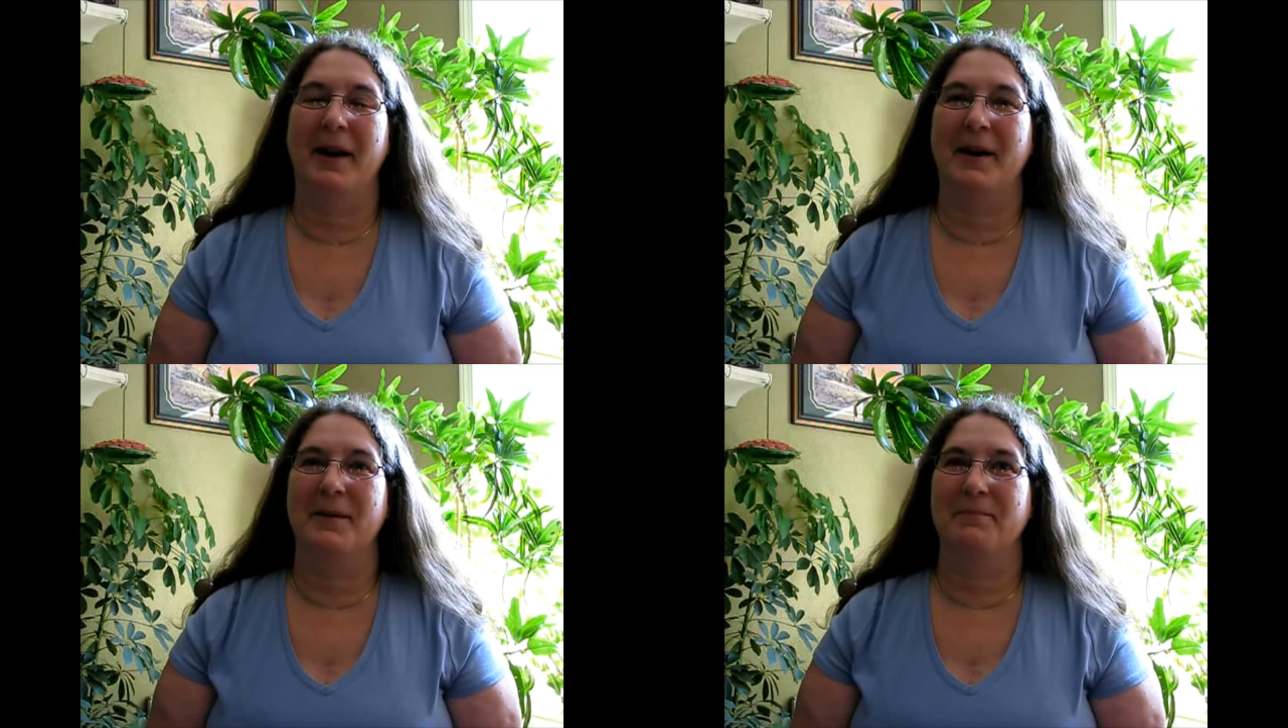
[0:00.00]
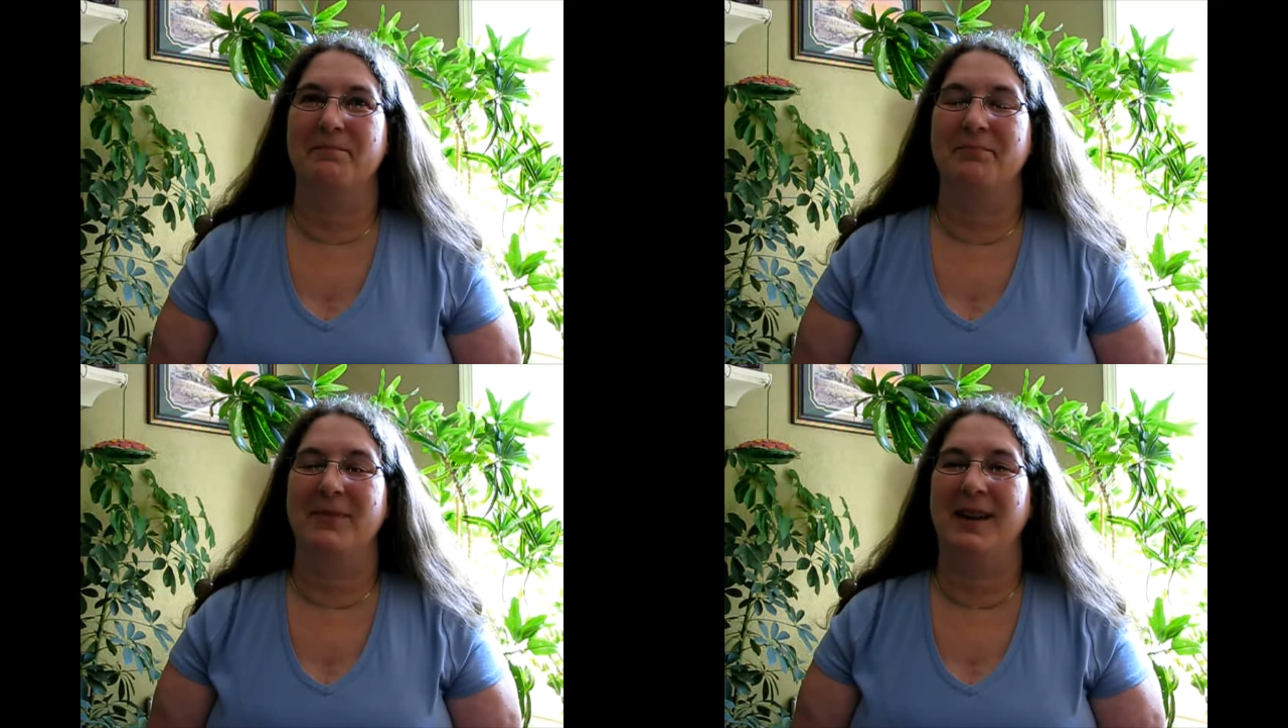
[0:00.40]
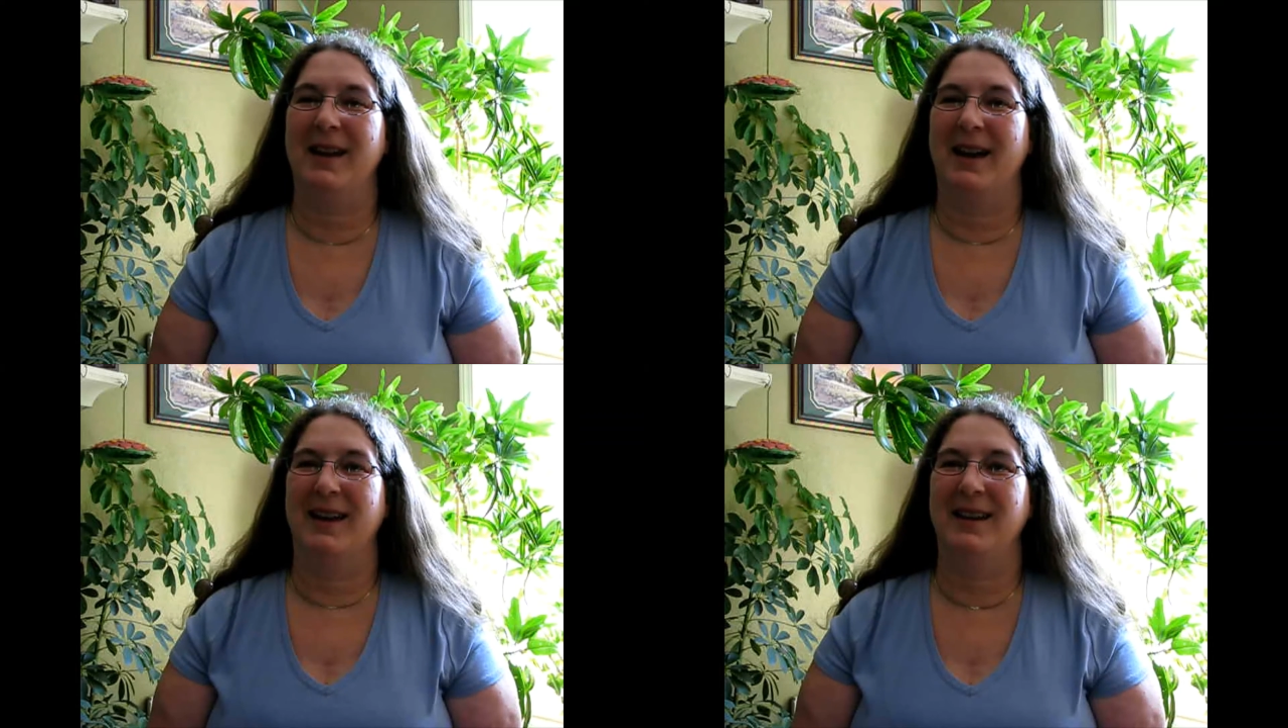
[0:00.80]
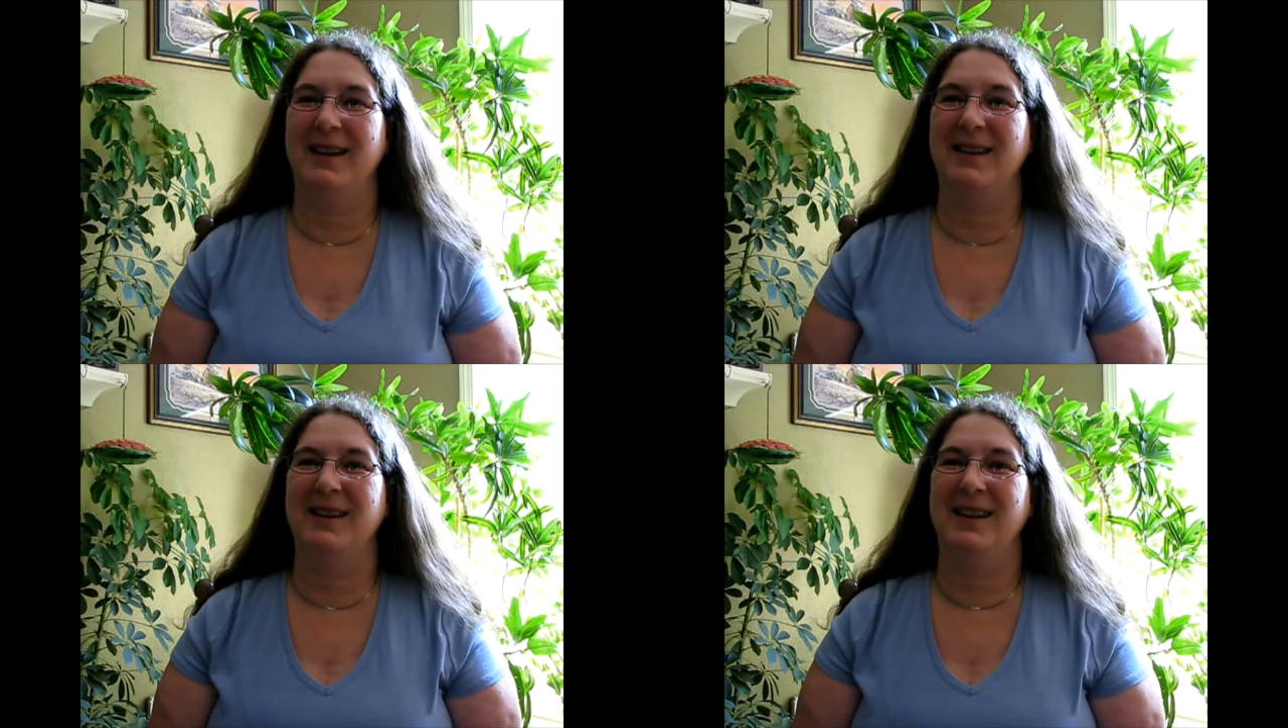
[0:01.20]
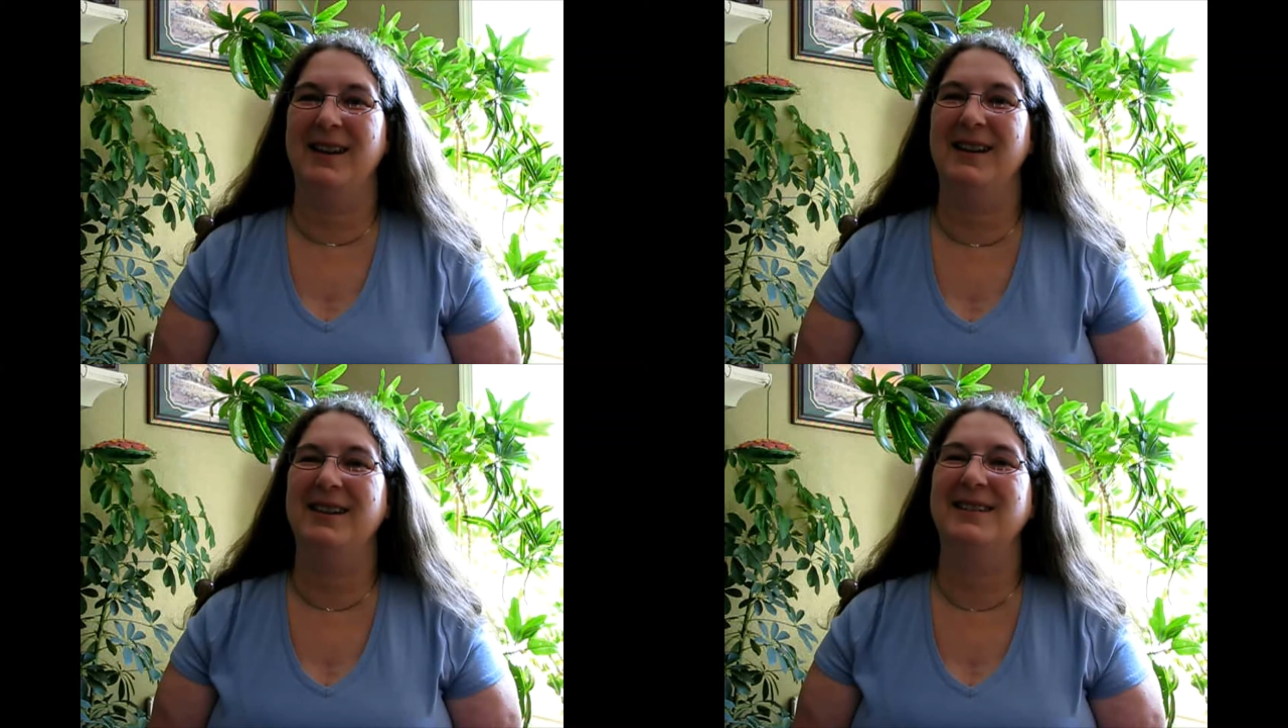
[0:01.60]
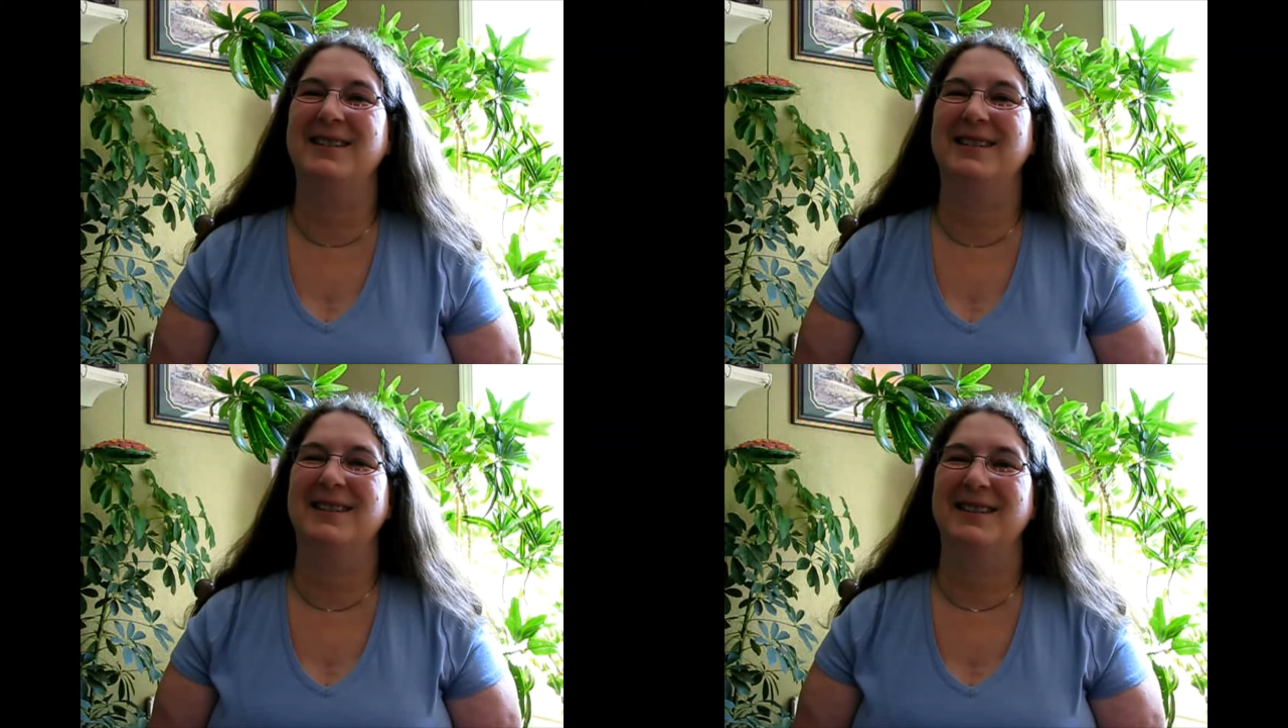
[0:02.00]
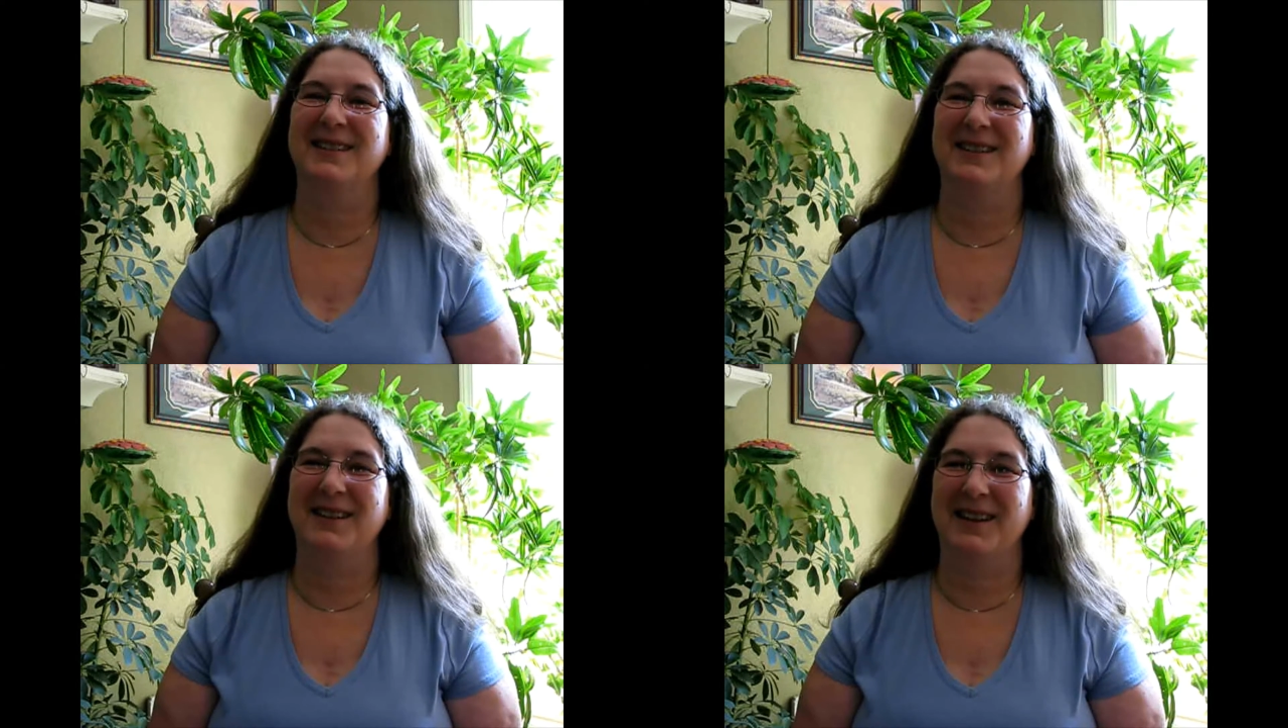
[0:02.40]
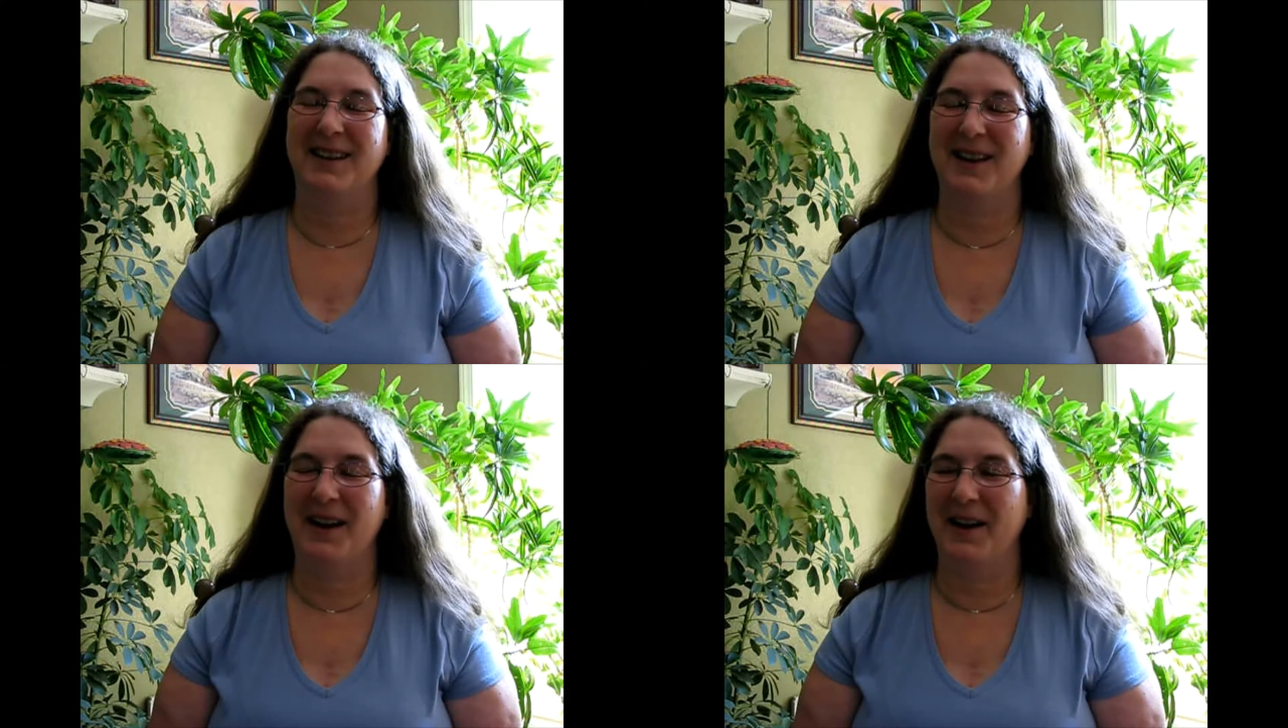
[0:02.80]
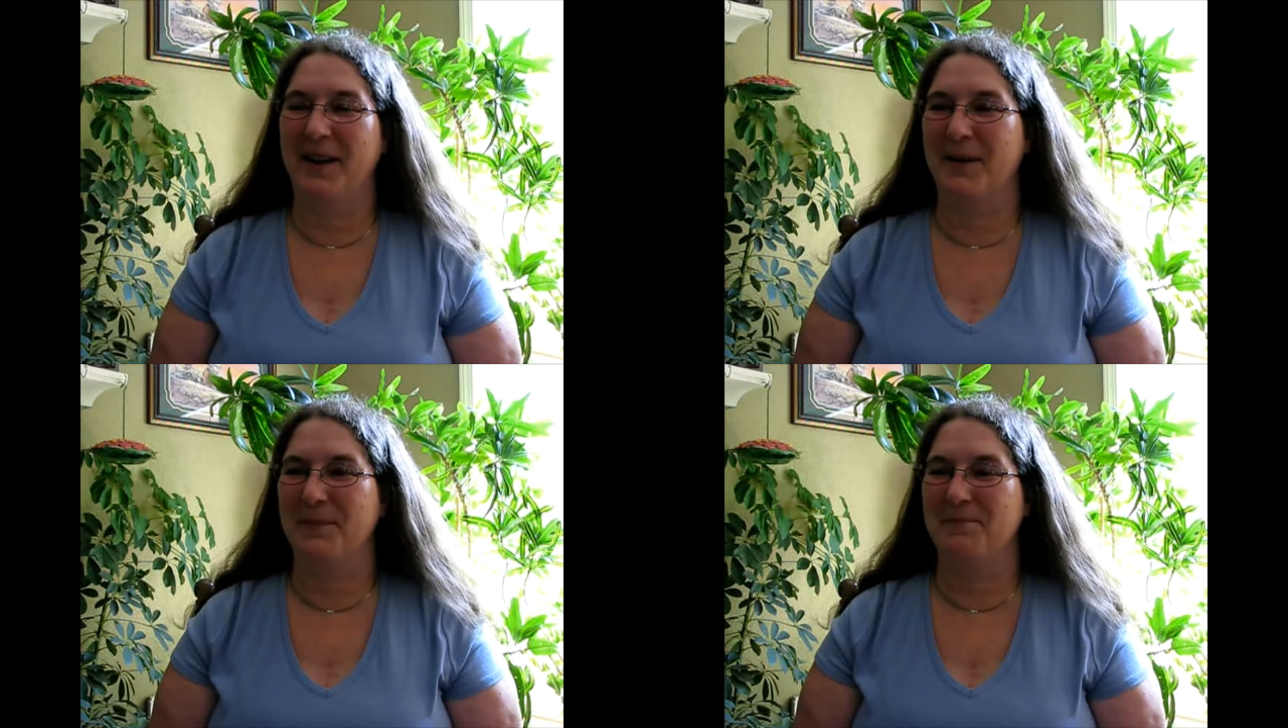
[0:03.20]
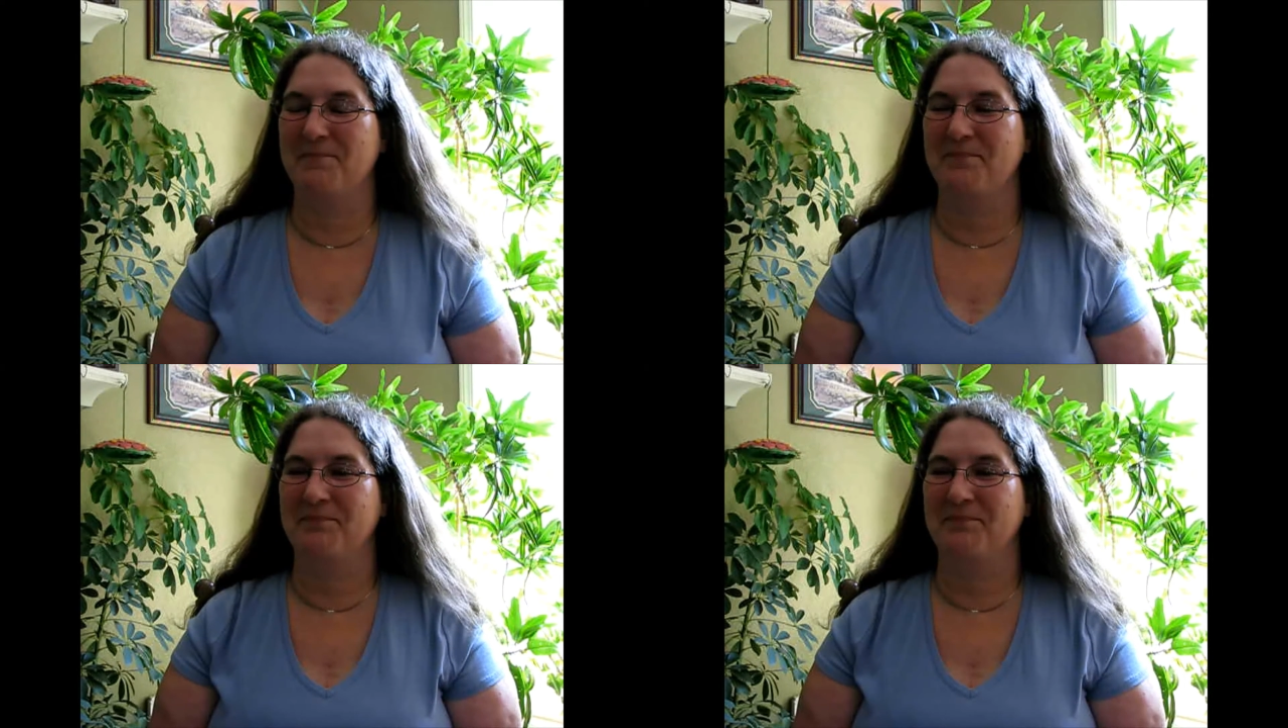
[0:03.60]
um, yeah, he he's um,